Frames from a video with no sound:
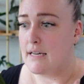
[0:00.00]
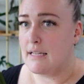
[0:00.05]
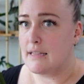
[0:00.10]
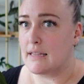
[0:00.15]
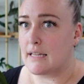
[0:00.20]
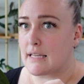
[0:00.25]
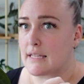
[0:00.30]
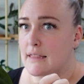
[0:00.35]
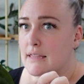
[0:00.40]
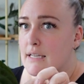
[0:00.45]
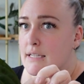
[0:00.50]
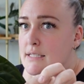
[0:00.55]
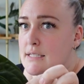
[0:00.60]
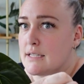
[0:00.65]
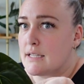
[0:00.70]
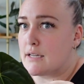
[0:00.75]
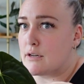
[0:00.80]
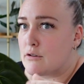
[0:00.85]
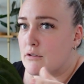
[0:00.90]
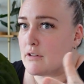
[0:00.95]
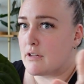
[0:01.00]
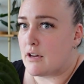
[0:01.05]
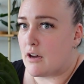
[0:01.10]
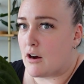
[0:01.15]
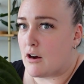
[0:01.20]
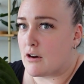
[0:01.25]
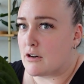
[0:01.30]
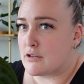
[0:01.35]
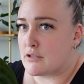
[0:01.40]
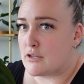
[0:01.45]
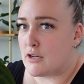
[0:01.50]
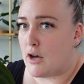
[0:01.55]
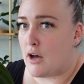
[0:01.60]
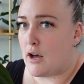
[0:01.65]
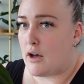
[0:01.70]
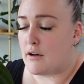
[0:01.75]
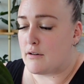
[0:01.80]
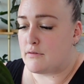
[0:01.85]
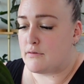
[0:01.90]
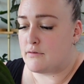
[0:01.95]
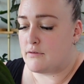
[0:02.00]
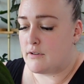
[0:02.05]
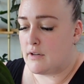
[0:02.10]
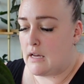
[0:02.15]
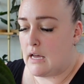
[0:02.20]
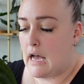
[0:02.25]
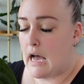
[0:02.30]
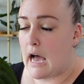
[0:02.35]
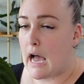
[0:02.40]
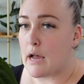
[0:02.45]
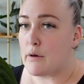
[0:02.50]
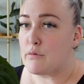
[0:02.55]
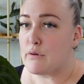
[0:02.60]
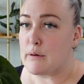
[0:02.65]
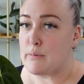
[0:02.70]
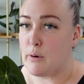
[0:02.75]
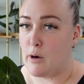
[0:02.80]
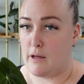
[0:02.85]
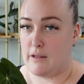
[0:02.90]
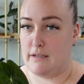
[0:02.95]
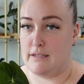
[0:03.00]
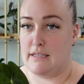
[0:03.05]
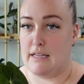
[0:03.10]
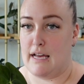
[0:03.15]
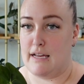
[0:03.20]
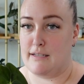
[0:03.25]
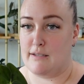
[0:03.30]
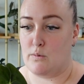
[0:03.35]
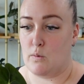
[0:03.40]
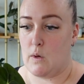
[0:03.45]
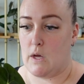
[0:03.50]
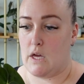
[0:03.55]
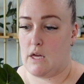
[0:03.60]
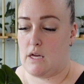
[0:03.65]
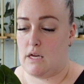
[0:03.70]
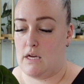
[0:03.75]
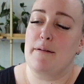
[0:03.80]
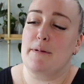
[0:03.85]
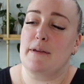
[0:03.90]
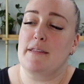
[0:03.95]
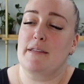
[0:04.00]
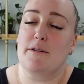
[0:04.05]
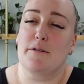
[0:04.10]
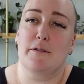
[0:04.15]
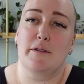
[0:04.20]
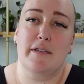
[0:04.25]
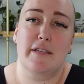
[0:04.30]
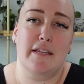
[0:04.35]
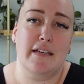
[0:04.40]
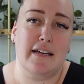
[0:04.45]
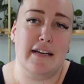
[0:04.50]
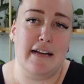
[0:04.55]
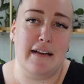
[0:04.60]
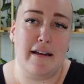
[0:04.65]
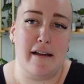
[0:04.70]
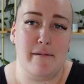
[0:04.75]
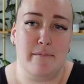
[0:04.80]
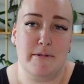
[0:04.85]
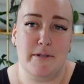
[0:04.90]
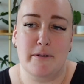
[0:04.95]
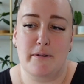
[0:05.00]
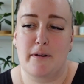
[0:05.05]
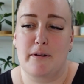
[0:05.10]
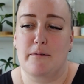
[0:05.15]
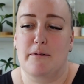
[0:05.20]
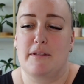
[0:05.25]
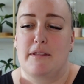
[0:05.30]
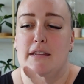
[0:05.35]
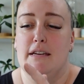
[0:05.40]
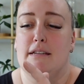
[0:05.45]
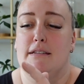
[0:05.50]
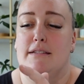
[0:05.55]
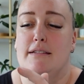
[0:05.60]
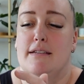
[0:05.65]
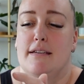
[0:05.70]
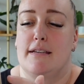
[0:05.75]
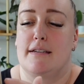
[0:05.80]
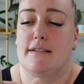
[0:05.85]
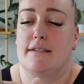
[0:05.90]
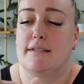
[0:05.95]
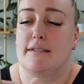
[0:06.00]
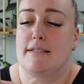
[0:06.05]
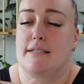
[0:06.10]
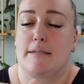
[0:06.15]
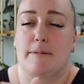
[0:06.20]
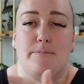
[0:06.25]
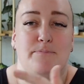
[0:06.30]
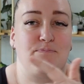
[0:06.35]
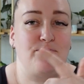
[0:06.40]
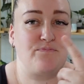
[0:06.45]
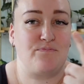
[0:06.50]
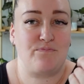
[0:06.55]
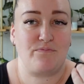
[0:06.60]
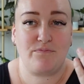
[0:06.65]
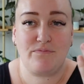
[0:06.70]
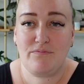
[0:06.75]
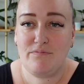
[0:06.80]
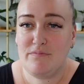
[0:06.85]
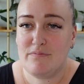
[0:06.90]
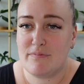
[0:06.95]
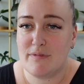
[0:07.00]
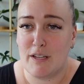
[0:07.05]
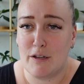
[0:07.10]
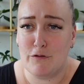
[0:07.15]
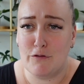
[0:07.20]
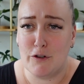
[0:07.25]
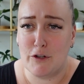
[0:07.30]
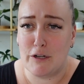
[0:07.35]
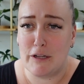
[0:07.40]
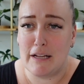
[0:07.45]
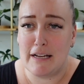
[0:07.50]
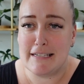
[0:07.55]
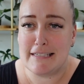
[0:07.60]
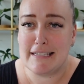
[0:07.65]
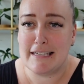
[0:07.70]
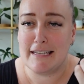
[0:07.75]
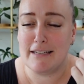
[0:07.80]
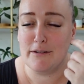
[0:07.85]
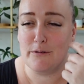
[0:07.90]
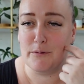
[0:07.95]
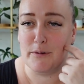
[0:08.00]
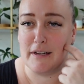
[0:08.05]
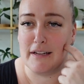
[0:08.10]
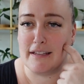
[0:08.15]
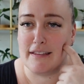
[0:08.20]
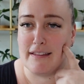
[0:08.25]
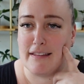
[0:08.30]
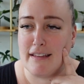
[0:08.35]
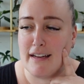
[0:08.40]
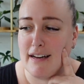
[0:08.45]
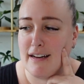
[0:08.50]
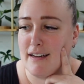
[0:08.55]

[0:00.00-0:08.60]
like, this literally hardened off. I repot this last week. I mean, the only thing I am doing with this is fertilizing it with